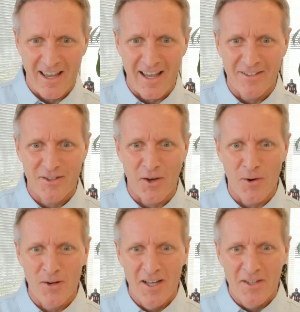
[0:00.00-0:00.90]
And
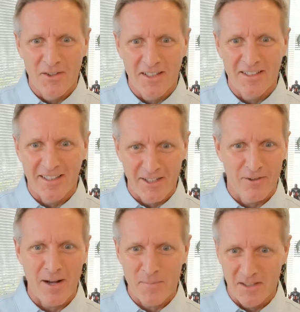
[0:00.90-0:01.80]
so you need to
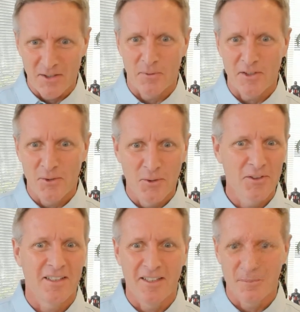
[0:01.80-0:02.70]
gear up, you need to
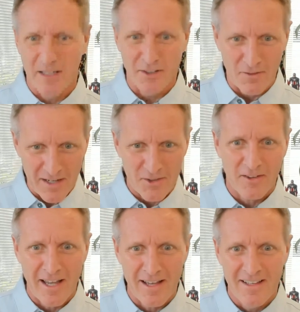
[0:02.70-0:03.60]
retool, you need to manufacture
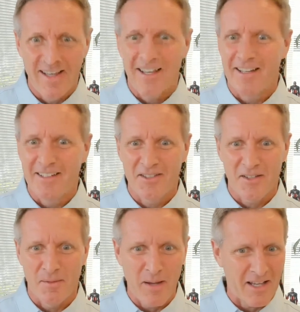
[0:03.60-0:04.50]
that. It needs
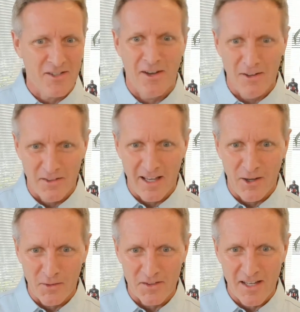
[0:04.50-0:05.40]
to pass all of the
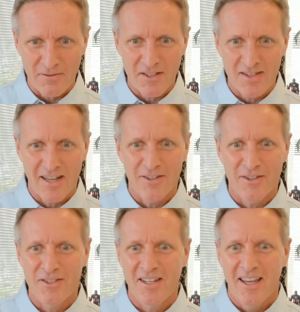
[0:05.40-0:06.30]
health and safety
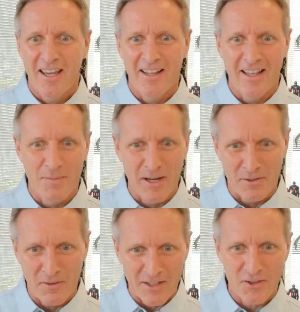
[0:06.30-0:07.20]
standards. And then the
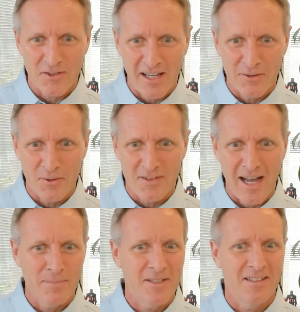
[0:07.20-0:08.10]
manufacturers have to
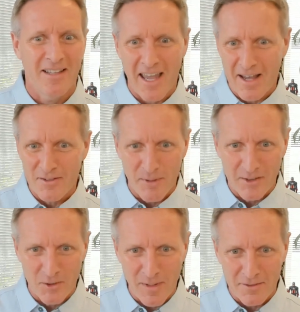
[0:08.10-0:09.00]
adopt it. They have to
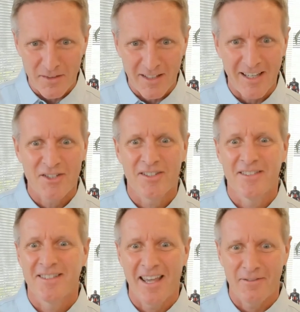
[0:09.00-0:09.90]
make their
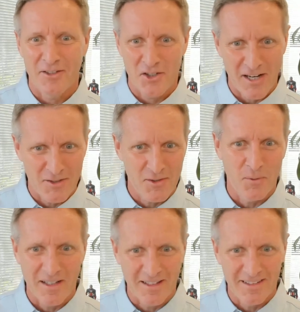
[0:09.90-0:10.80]
modifications. They have to change the
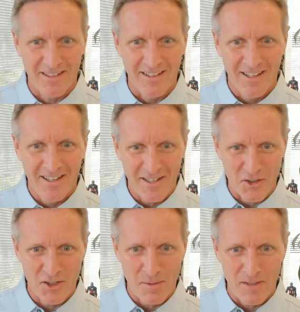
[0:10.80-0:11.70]
way that the, they
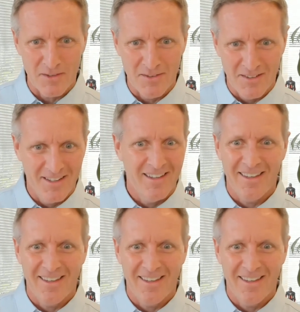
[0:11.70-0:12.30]
ship it.